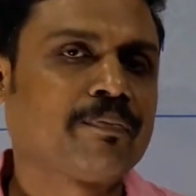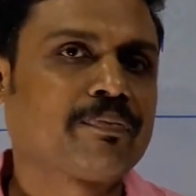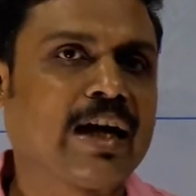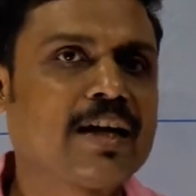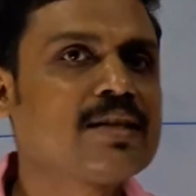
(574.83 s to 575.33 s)

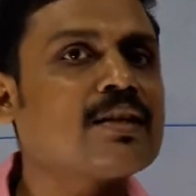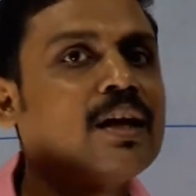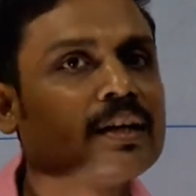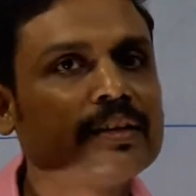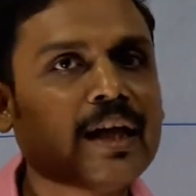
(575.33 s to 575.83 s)
That is,
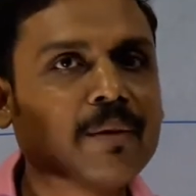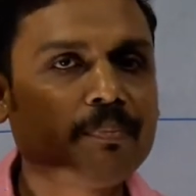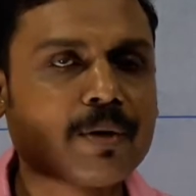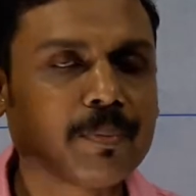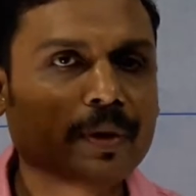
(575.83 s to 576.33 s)
they
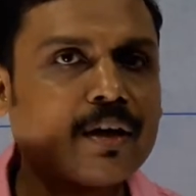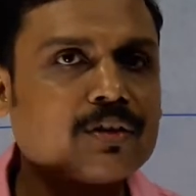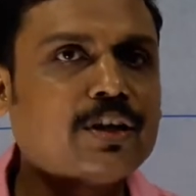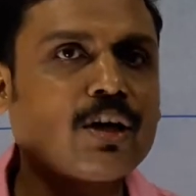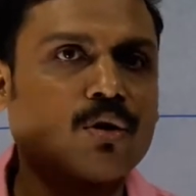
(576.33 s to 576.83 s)
prepare
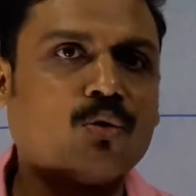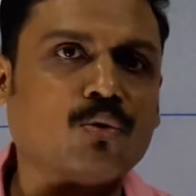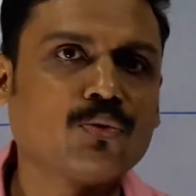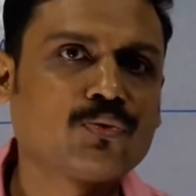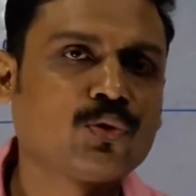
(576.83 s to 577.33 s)
their
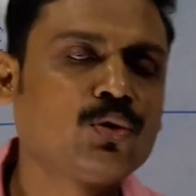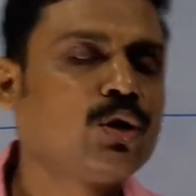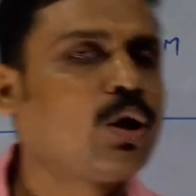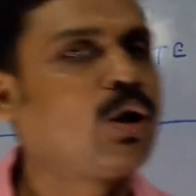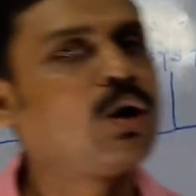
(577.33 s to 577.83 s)
own food,
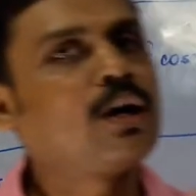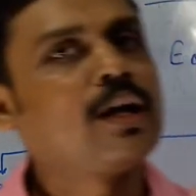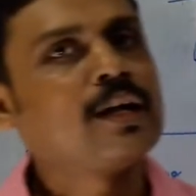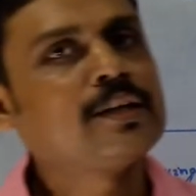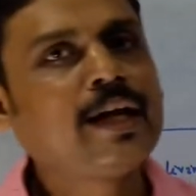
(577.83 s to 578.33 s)
or
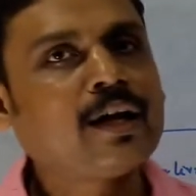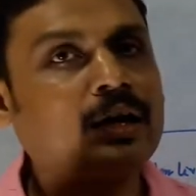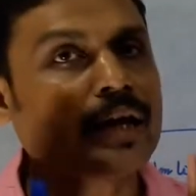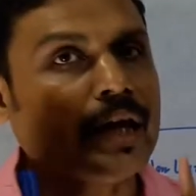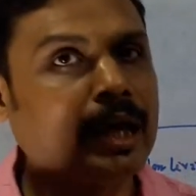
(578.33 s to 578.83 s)
they
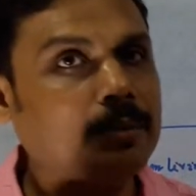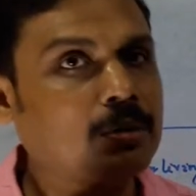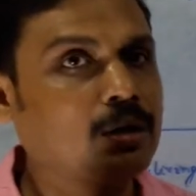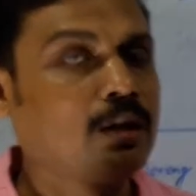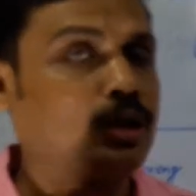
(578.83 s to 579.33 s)
are
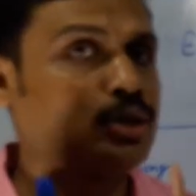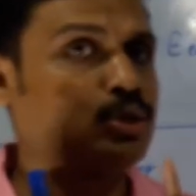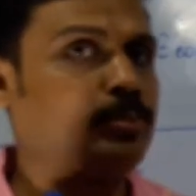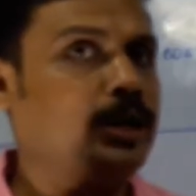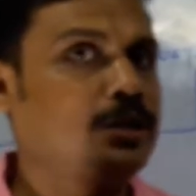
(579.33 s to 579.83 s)
able
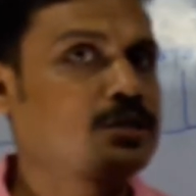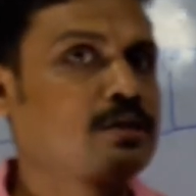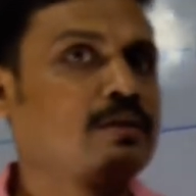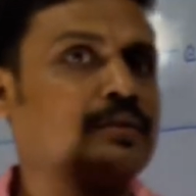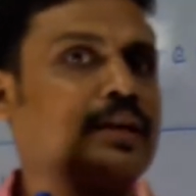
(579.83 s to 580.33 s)
to meet
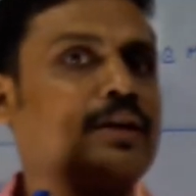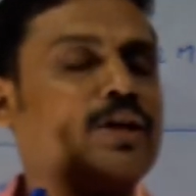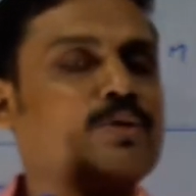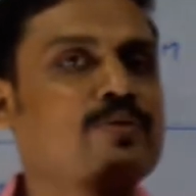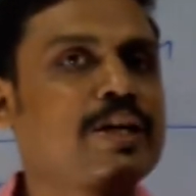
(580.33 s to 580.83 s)
their
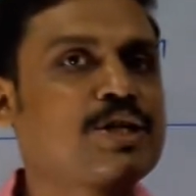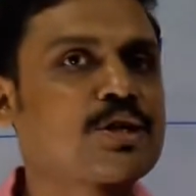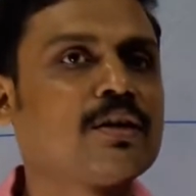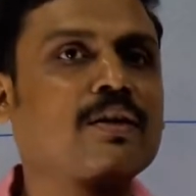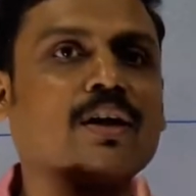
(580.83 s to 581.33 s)

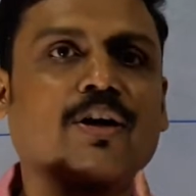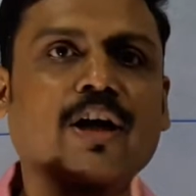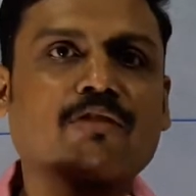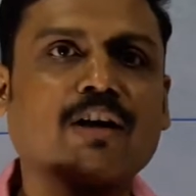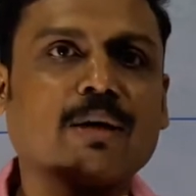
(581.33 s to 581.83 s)
nutrition
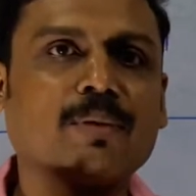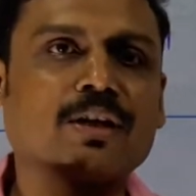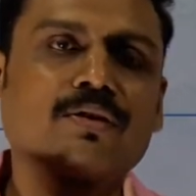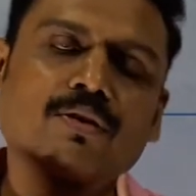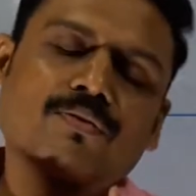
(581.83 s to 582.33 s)

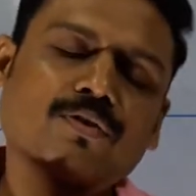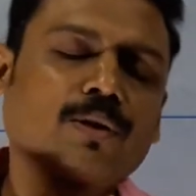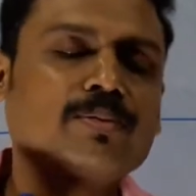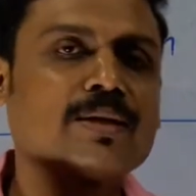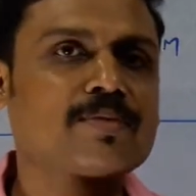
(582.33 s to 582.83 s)
requirement
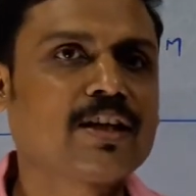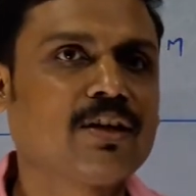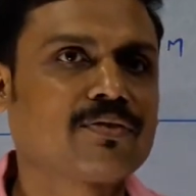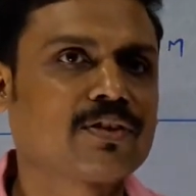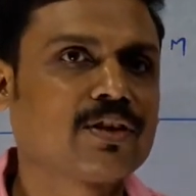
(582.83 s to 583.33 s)
from
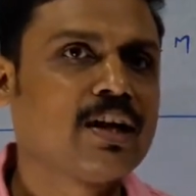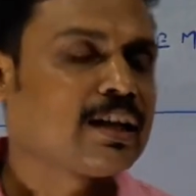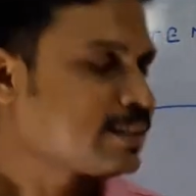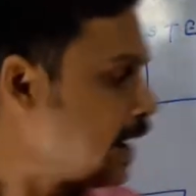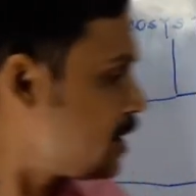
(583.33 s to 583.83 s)
themselves.
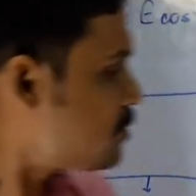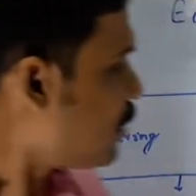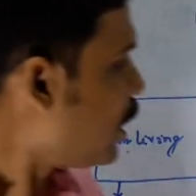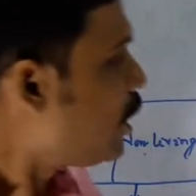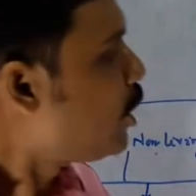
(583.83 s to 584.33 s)
That is
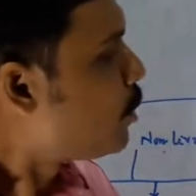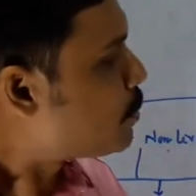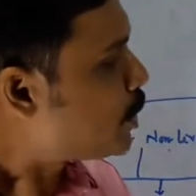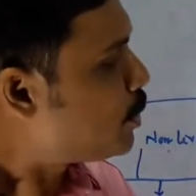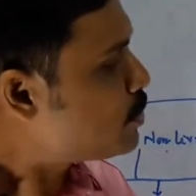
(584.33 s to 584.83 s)
why
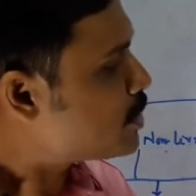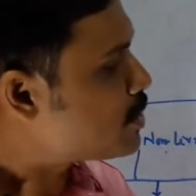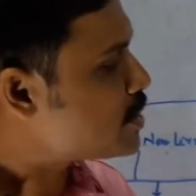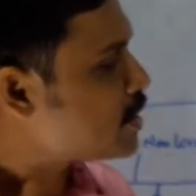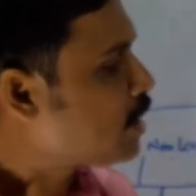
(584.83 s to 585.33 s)

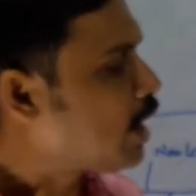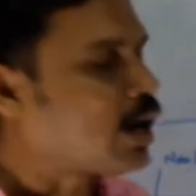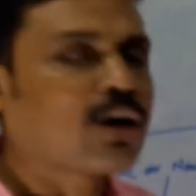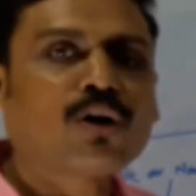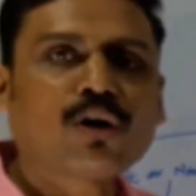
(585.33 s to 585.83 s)
producers
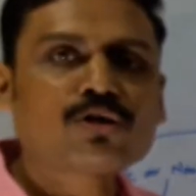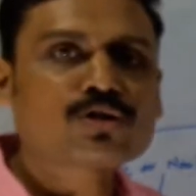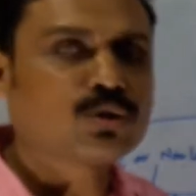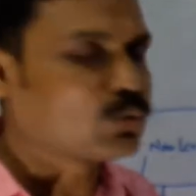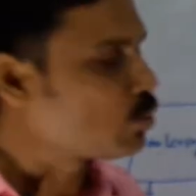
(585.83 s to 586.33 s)
are
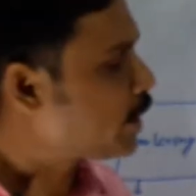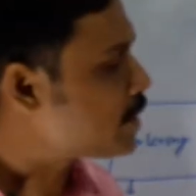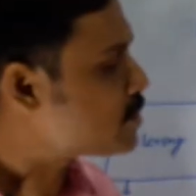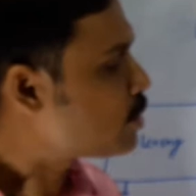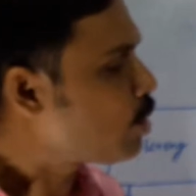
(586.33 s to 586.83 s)
also known
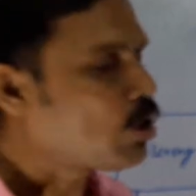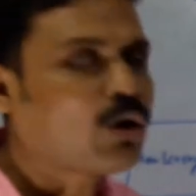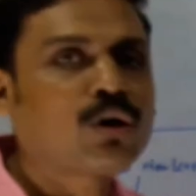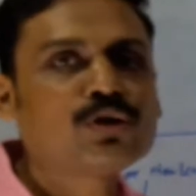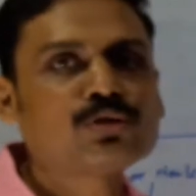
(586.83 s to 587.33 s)
as
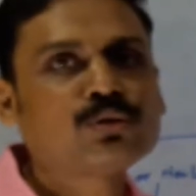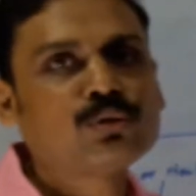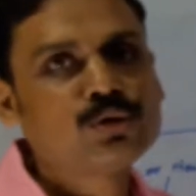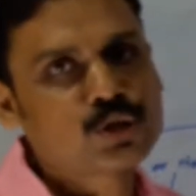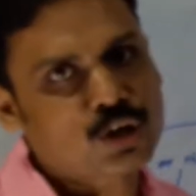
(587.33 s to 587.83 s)

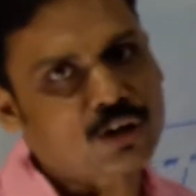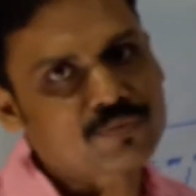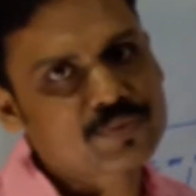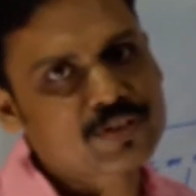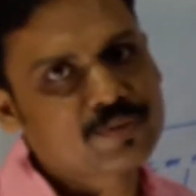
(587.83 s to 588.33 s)
autotrophs.